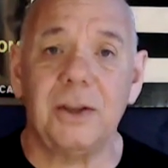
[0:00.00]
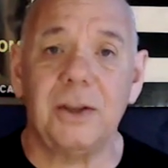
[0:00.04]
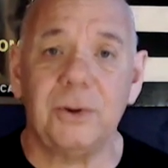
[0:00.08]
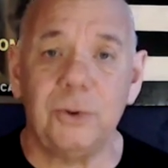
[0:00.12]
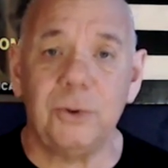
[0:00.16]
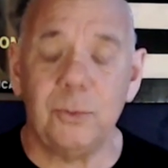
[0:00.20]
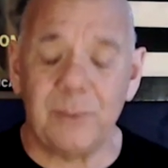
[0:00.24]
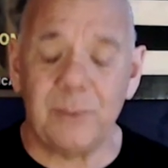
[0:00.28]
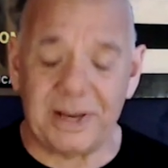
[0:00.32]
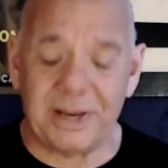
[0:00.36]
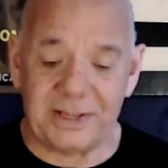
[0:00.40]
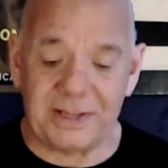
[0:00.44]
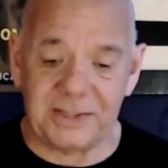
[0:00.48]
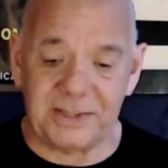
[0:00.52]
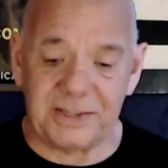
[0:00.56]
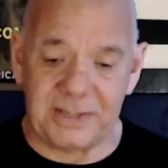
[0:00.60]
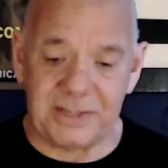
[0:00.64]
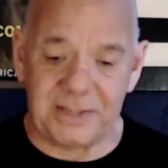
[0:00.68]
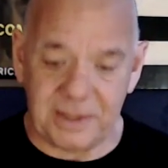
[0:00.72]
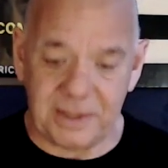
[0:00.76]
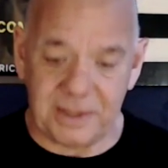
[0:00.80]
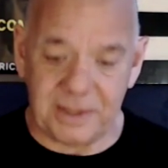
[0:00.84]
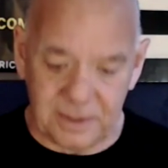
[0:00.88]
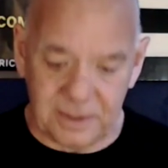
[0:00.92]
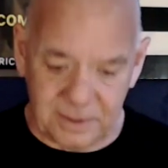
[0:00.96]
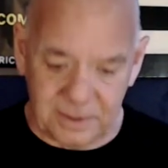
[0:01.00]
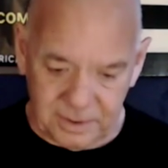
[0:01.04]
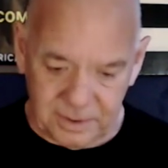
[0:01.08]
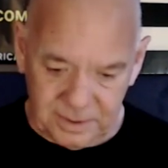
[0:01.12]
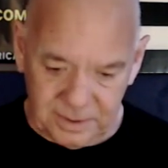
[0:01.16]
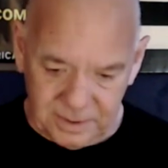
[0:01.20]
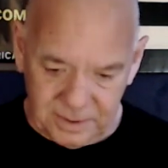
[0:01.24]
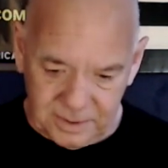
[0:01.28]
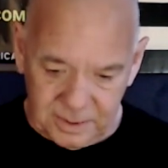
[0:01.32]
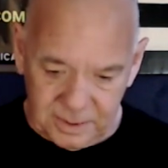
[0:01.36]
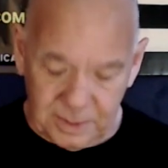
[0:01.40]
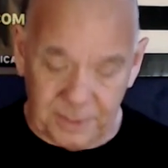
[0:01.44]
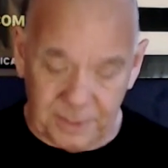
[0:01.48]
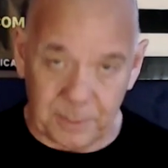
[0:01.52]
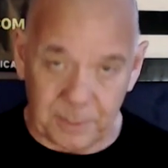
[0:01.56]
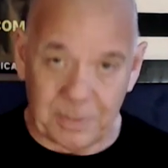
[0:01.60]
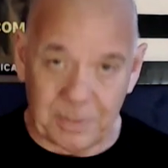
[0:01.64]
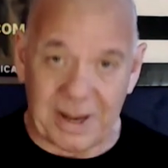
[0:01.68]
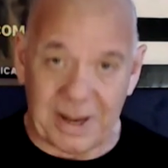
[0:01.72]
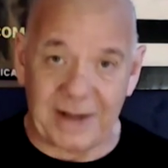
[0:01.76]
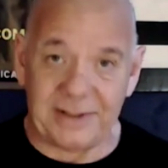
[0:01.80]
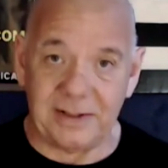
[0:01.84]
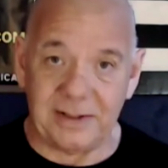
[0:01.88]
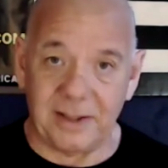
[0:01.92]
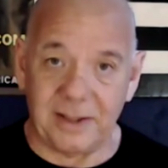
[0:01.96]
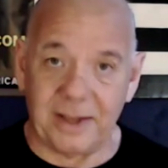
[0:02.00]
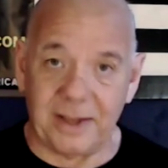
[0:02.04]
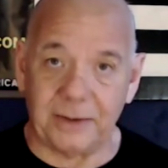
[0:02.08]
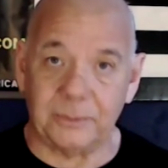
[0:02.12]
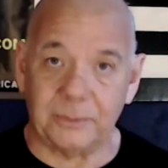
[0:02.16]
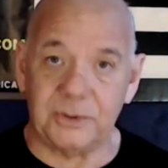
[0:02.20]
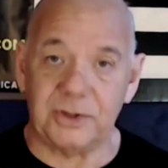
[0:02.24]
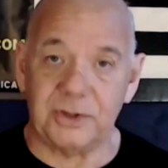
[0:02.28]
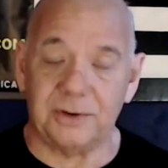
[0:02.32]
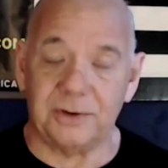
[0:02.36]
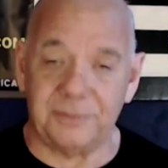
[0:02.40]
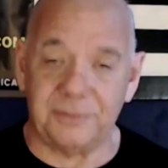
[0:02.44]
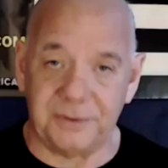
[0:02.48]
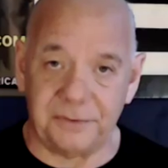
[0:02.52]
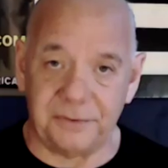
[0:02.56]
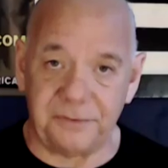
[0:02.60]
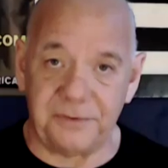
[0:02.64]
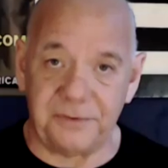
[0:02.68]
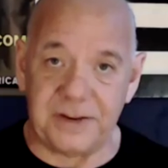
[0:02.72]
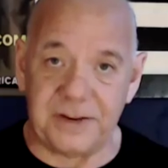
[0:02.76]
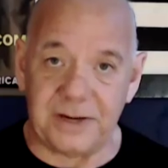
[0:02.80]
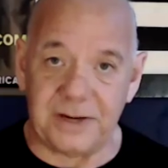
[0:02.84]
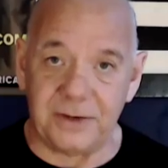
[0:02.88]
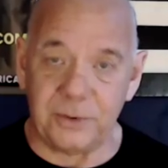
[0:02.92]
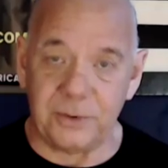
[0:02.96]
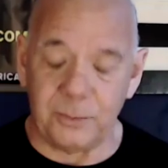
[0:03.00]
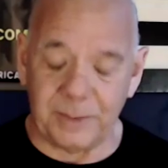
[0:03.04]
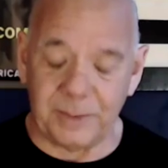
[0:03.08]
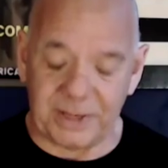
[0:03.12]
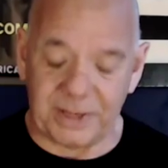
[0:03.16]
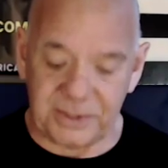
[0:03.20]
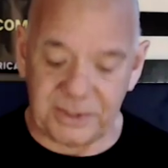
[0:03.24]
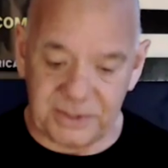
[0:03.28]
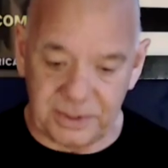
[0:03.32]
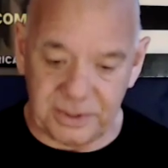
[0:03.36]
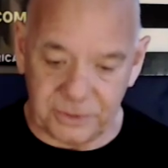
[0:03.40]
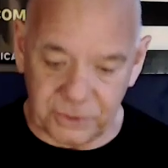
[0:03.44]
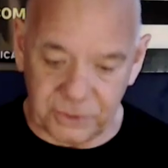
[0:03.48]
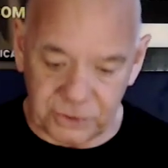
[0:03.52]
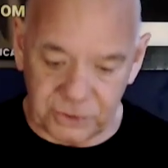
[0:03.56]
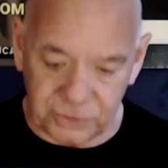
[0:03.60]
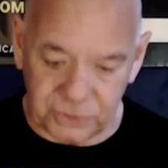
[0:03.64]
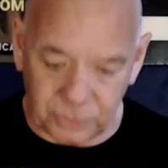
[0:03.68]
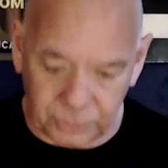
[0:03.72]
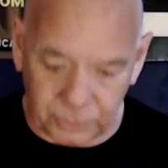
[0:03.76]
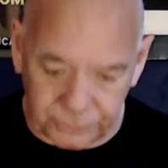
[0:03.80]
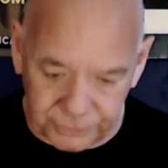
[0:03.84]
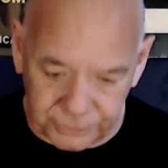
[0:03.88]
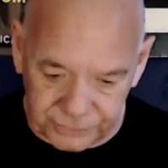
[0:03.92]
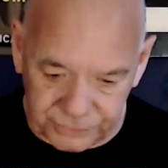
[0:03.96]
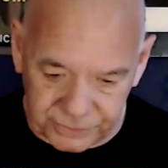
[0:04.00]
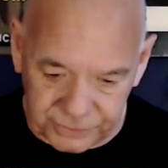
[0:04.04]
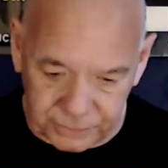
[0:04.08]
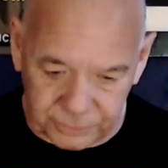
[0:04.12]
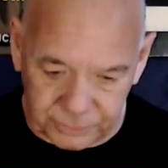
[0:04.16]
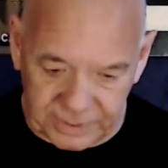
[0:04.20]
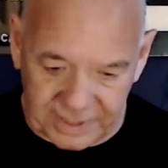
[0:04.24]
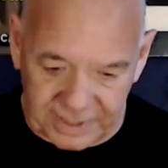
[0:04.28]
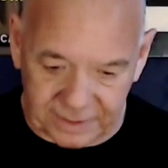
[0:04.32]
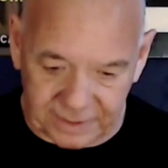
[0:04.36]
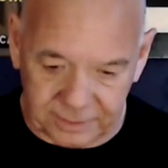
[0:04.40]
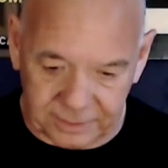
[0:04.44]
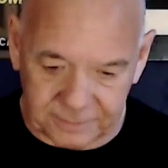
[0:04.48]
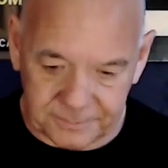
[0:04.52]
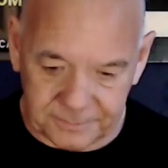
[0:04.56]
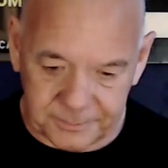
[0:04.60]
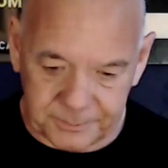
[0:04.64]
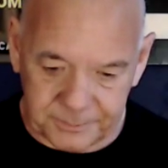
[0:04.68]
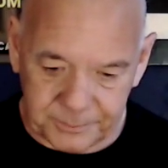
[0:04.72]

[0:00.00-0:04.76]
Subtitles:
You might see the body language of defeat. You might see the shoulders go down.